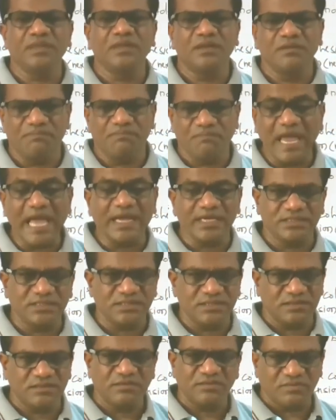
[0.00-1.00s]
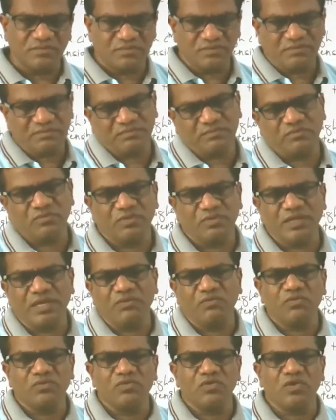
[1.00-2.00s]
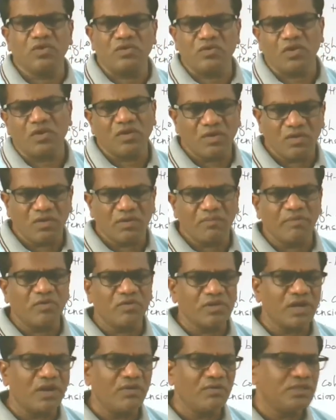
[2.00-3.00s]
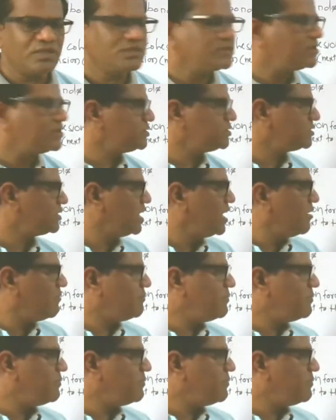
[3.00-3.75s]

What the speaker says: plants, we would not talk about ourselves,